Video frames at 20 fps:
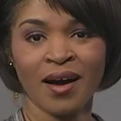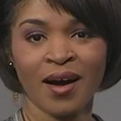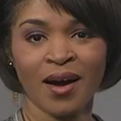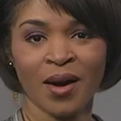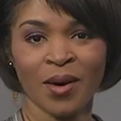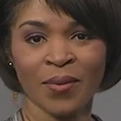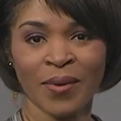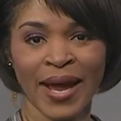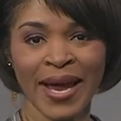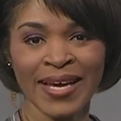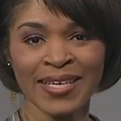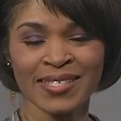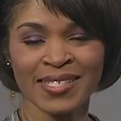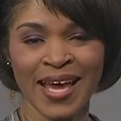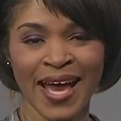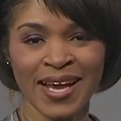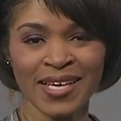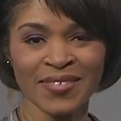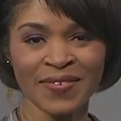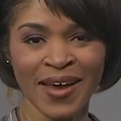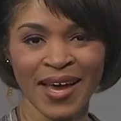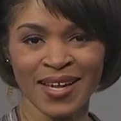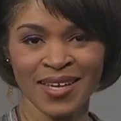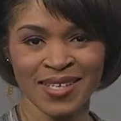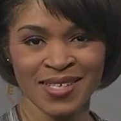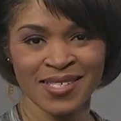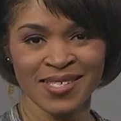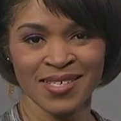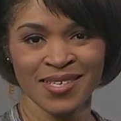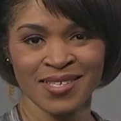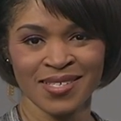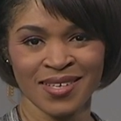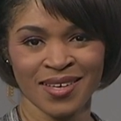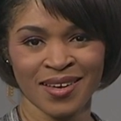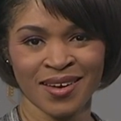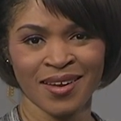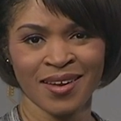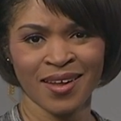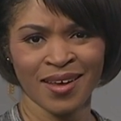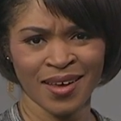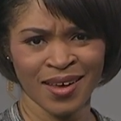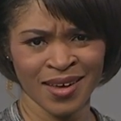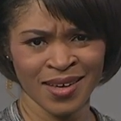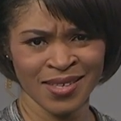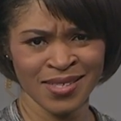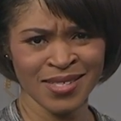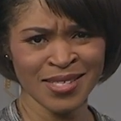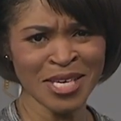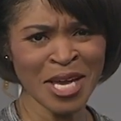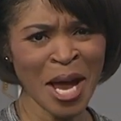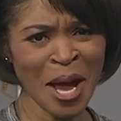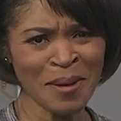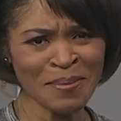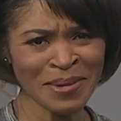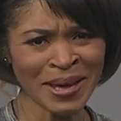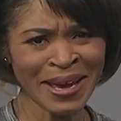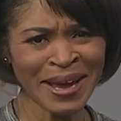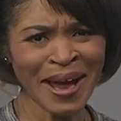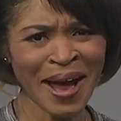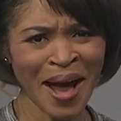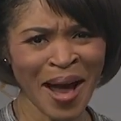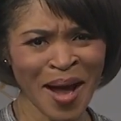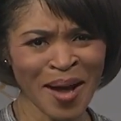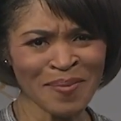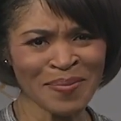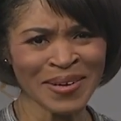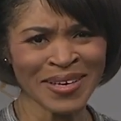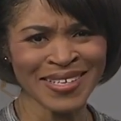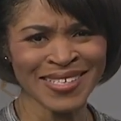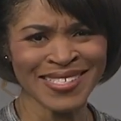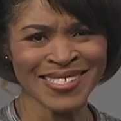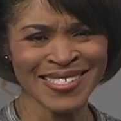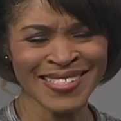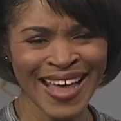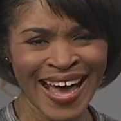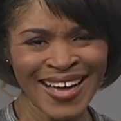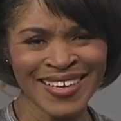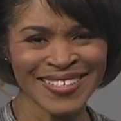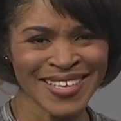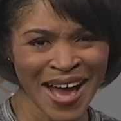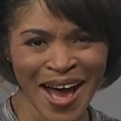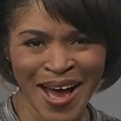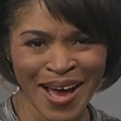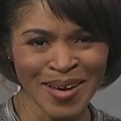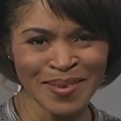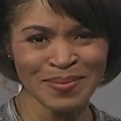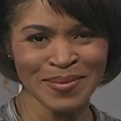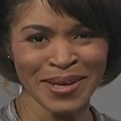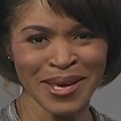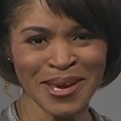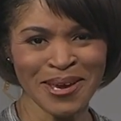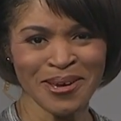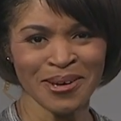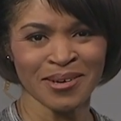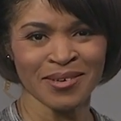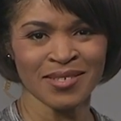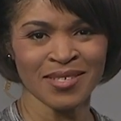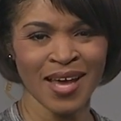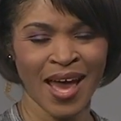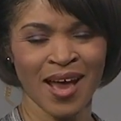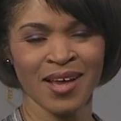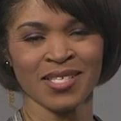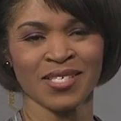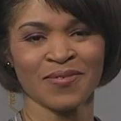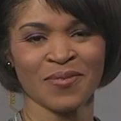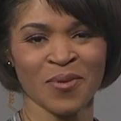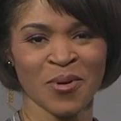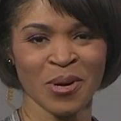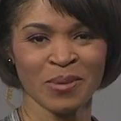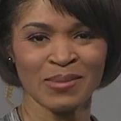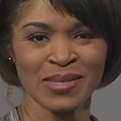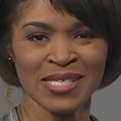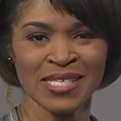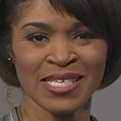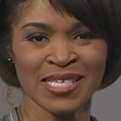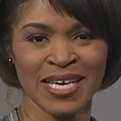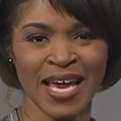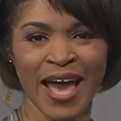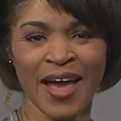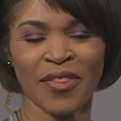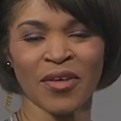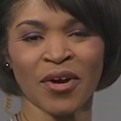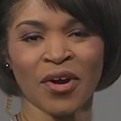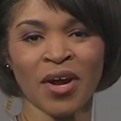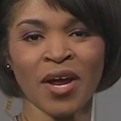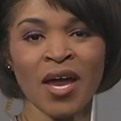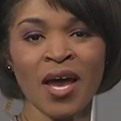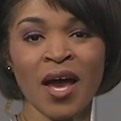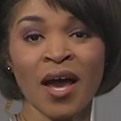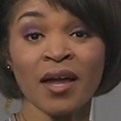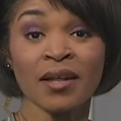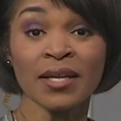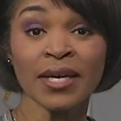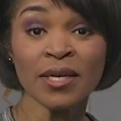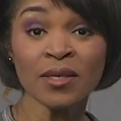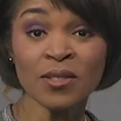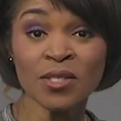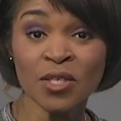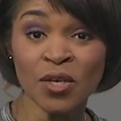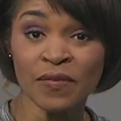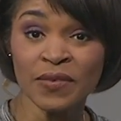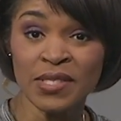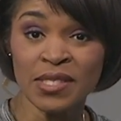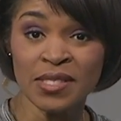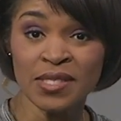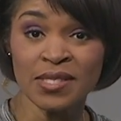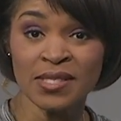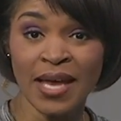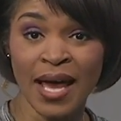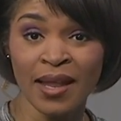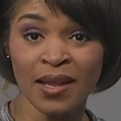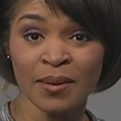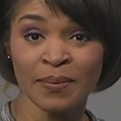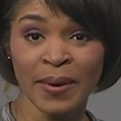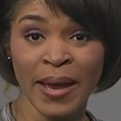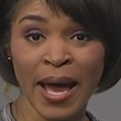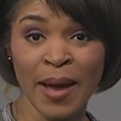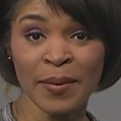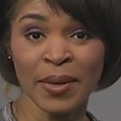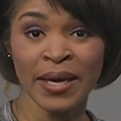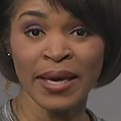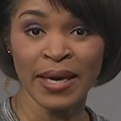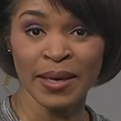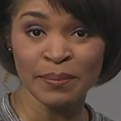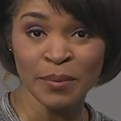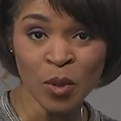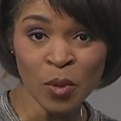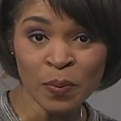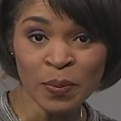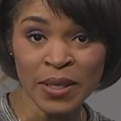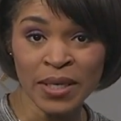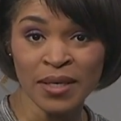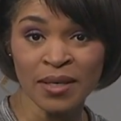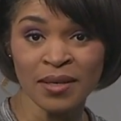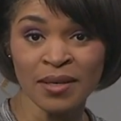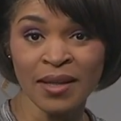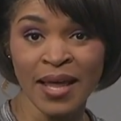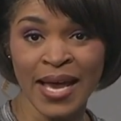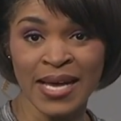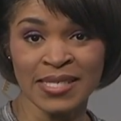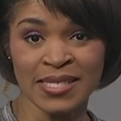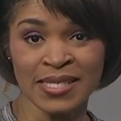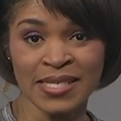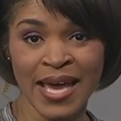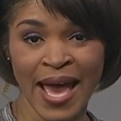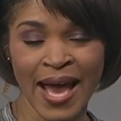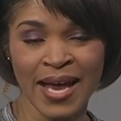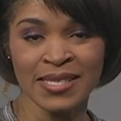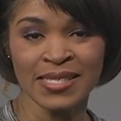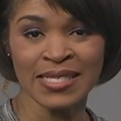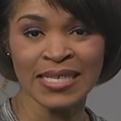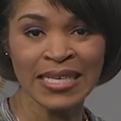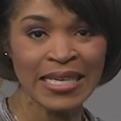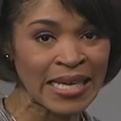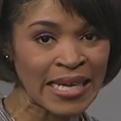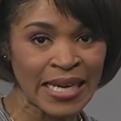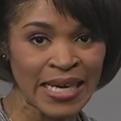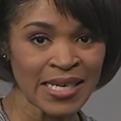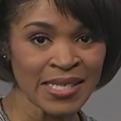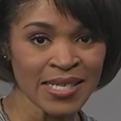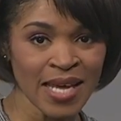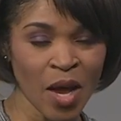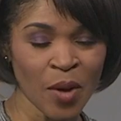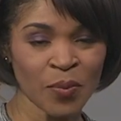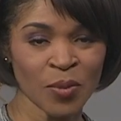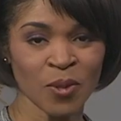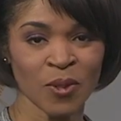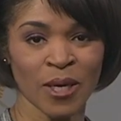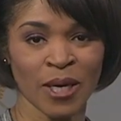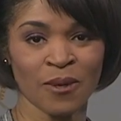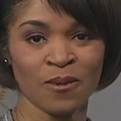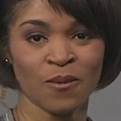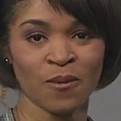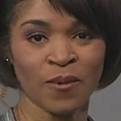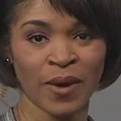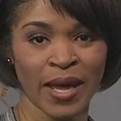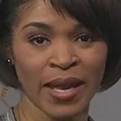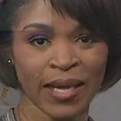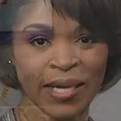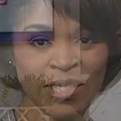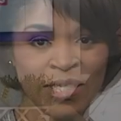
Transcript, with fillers: All right, tax filing season is coming up. It is that time to get your tax forms together. Legal Services Alabama in Mobile has a tax clinic to help you get ready.